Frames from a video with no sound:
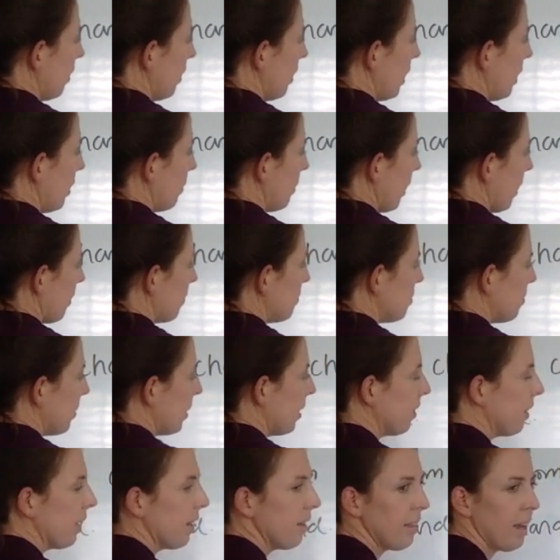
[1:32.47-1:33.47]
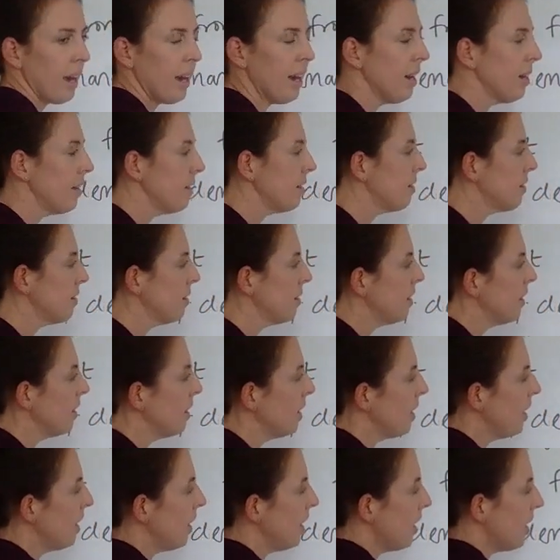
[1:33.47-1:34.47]
and we have demand like that,
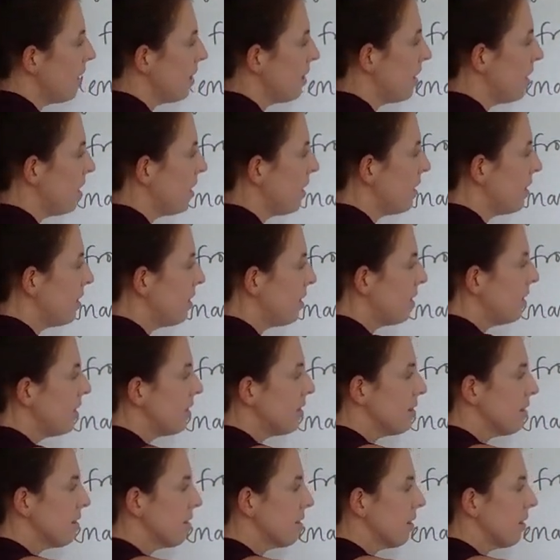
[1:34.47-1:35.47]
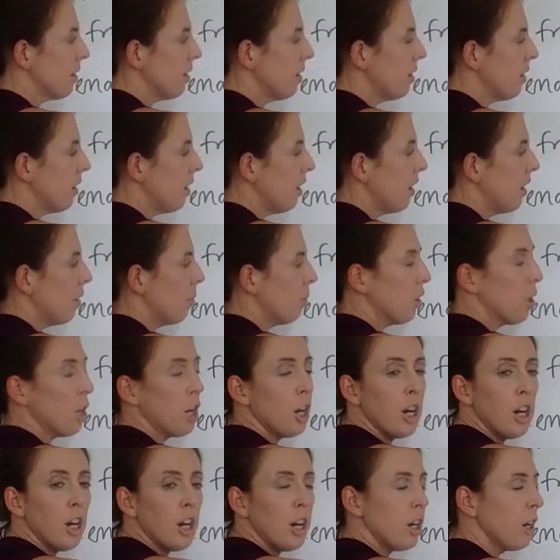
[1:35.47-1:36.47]
then this
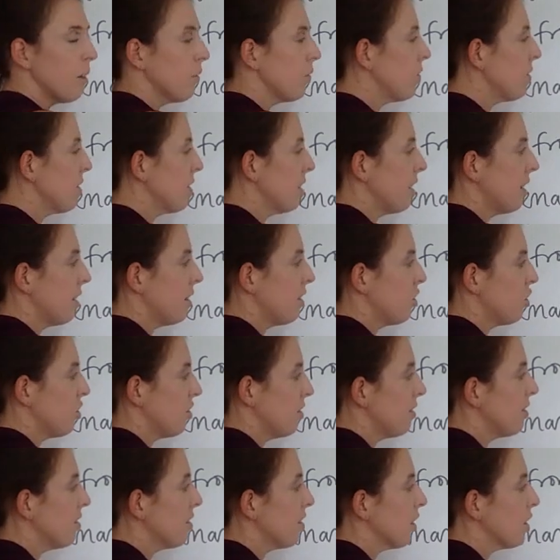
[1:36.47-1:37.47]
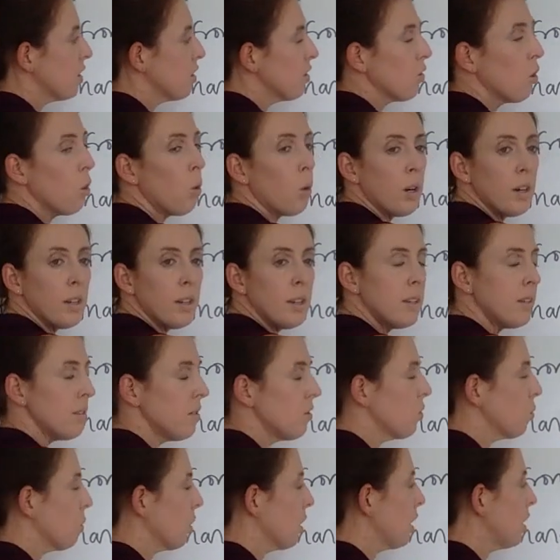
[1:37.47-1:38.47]
curve is, again, just a series of
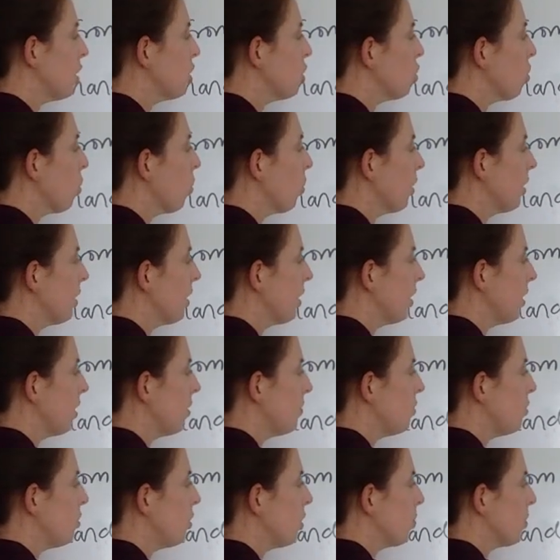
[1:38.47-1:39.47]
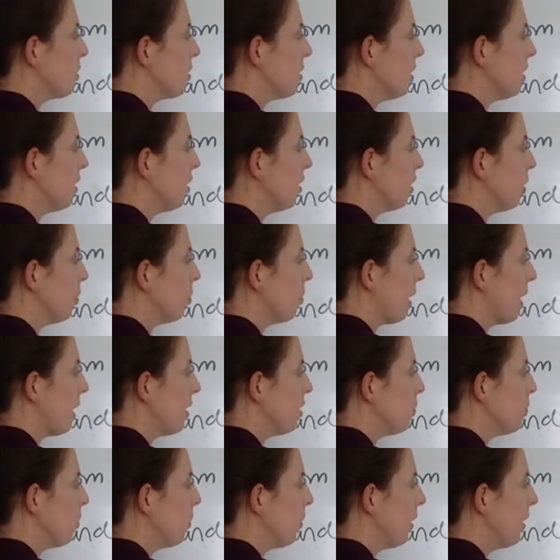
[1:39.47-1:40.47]
coordinates where each coordinate gives you a particular
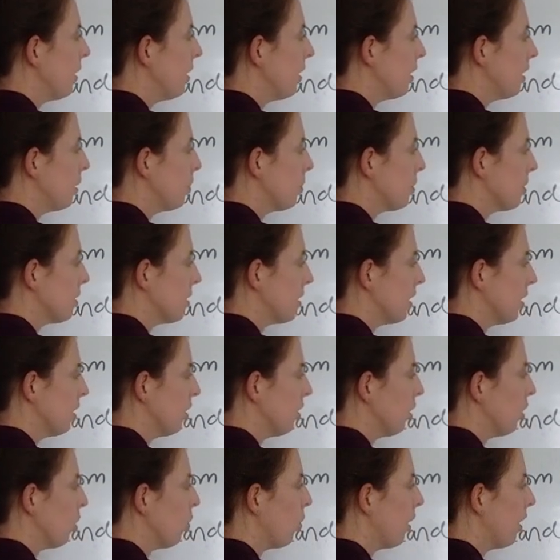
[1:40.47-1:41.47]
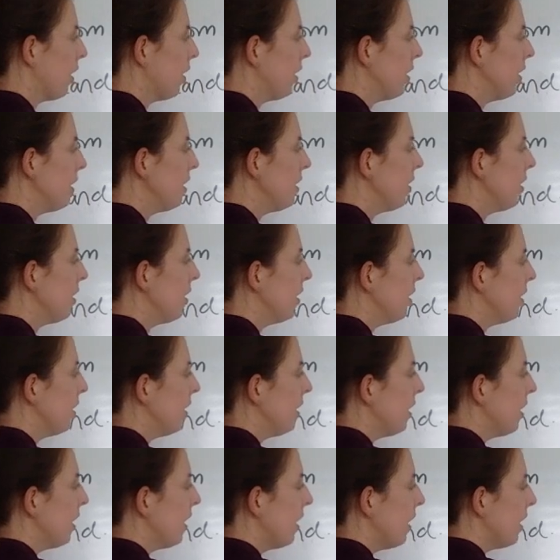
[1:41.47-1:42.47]
price point and a particular quantity.
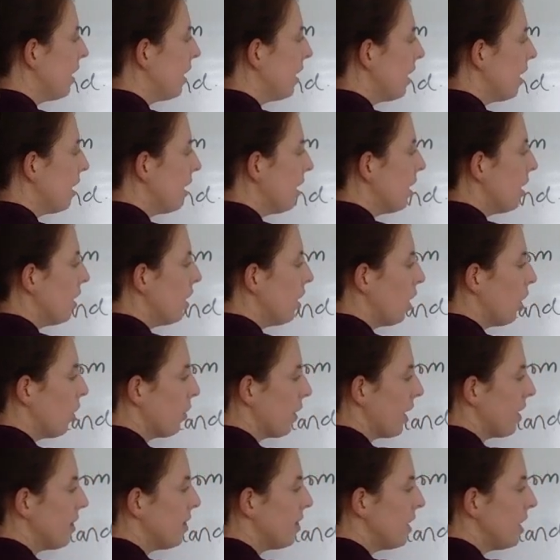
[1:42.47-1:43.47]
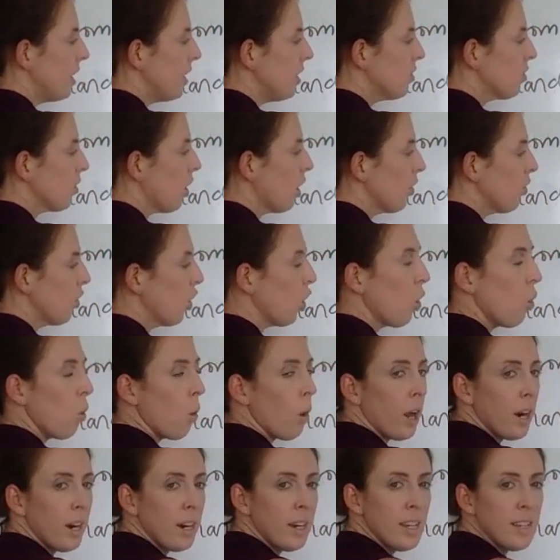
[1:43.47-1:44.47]
Okay, these are the
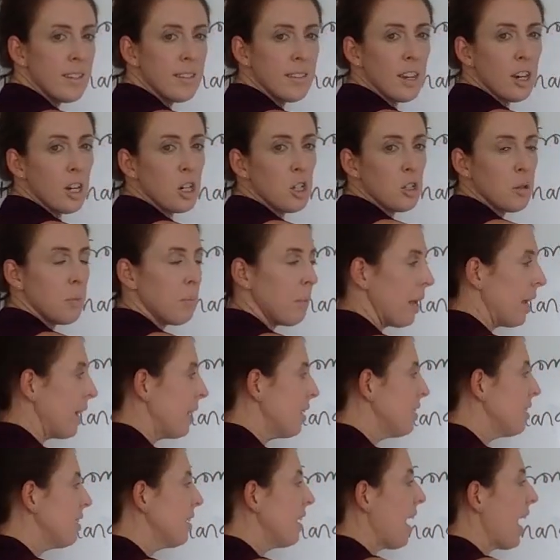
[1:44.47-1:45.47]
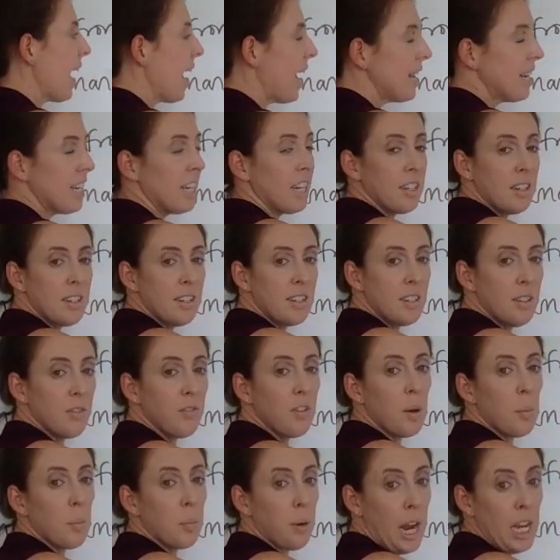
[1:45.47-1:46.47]
quantities that are demanded at
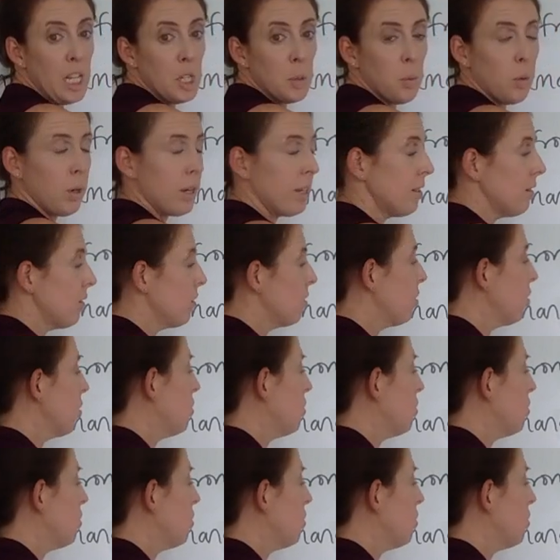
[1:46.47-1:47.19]
different price points.